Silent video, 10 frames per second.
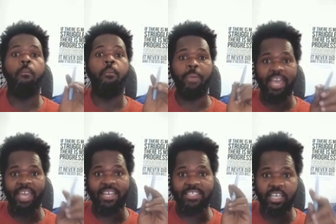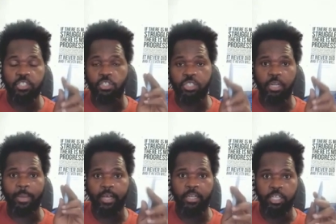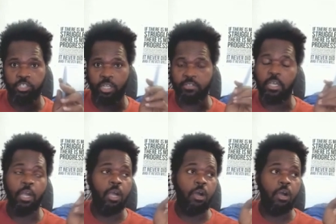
But pay attention to the ballot initiatives.